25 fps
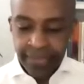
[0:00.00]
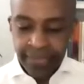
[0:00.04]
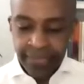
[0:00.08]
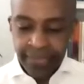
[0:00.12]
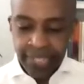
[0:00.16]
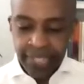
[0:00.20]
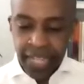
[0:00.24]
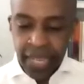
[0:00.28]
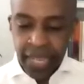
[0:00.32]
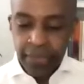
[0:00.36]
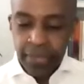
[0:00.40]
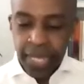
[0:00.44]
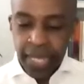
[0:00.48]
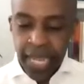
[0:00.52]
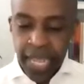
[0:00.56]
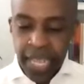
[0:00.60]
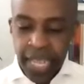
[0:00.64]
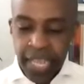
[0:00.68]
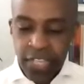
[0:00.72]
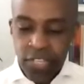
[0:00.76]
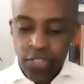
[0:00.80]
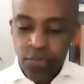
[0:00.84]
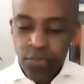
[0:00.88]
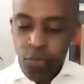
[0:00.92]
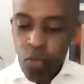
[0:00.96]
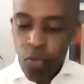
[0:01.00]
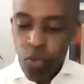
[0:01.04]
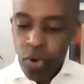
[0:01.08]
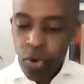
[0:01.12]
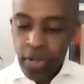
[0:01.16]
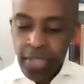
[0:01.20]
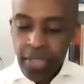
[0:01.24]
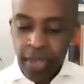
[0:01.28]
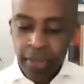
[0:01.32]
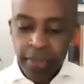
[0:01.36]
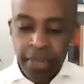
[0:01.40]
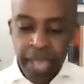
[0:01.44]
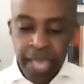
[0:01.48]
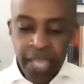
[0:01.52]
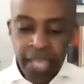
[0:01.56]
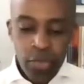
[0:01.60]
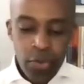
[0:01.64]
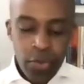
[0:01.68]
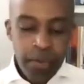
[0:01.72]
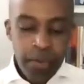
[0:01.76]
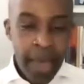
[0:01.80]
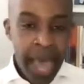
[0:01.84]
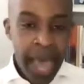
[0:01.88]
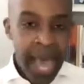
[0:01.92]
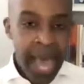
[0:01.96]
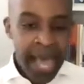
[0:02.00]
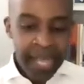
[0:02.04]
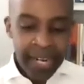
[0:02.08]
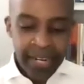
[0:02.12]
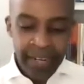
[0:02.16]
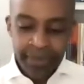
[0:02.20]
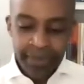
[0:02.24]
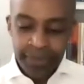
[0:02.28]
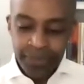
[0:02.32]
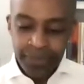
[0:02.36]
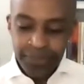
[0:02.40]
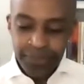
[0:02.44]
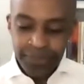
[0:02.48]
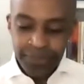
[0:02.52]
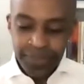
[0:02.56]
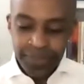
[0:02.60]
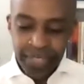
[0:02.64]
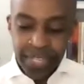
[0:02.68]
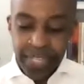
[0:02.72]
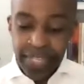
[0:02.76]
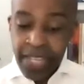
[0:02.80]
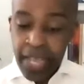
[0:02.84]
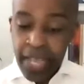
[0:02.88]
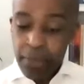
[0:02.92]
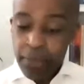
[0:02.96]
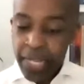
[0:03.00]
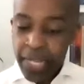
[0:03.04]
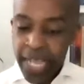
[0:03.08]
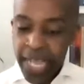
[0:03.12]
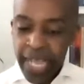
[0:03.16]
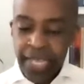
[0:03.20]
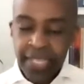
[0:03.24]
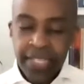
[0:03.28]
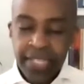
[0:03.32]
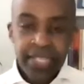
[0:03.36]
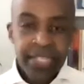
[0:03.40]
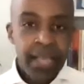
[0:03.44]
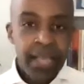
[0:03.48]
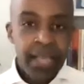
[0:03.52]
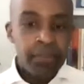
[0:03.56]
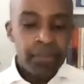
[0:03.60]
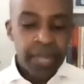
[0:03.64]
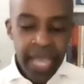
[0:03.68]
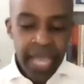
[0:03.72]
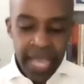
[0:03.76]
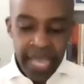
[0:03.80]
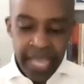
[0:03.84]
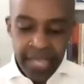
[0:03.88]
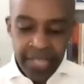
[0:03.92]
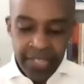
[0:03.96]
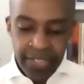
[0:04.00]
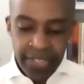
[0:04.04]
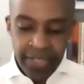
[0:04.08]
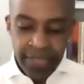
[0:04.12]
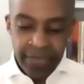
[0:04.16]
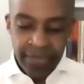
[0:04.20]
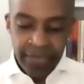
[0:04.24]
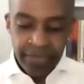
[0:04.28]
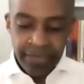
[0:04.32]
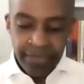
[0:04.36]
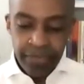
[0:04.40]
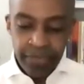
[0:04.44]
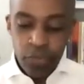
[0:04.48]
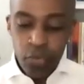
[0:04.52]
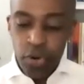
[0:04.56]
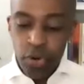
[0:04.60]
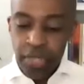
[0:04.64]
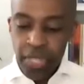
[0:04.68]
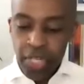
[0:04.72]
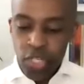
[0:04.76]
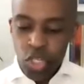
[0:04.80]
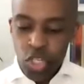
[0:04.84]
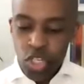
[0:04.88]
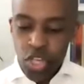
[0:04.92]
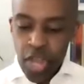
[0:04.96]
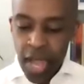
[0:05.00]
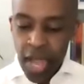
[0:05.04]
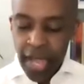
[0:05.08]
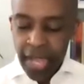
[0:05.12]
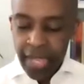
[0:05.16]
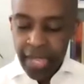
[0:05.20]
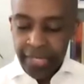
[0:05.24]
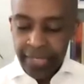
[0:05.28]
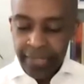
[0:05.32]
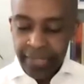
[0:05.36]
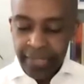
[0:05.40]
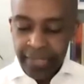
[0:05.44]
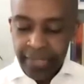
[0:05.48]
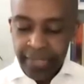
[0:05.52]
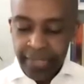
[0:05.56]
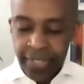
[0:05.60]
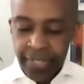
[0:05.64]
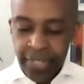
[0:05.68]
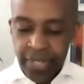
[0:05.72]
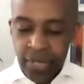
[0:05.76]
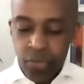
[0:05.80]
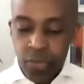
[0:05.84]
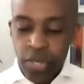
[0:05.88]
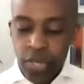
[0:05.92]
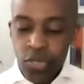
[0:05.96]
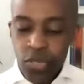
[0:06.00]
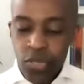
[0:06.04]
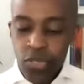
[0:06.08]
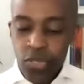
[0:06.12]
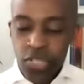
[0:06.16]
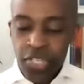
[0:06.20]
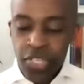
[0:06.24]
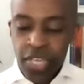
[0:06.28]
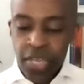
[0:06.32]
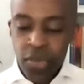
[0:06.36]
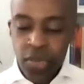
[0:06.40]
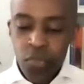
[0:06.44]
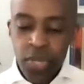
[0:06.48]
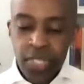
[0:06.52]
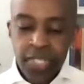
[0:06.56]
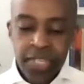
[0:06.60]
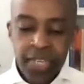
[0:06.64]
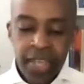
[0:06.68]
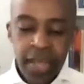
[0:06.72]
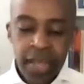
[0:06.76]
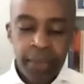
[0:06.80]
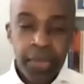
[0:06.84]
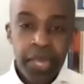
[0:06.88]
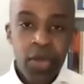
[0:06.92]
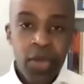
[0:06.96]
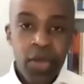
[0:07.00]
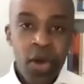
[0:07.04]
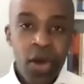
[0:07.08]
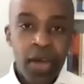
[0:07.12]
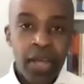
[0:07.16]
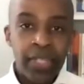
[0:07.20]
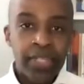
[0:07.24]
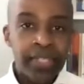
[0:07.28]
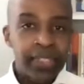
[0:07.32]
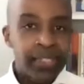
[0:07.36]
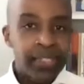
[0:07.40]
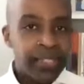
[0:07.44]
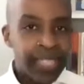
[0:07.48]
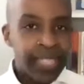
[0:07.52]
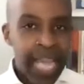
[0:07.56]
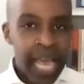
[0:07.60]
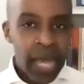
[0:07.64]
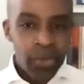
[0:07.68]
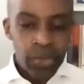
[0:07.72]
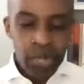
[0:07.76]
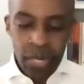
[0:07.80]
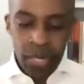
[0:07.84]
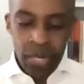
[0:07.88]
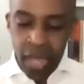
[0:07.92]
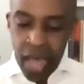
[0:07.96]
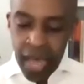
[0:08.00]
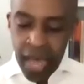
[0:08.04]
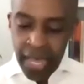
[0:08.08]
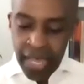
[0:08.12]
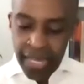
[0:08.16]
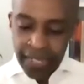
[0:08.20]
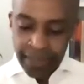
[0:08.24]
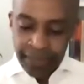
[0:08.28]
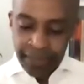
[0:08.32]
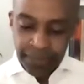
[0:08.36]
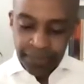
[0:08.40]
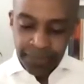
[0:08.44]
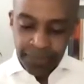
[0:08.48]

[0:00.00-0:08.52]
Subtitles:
Some days more than make you mad. Some days more than shine. When you see what's coming on down the line.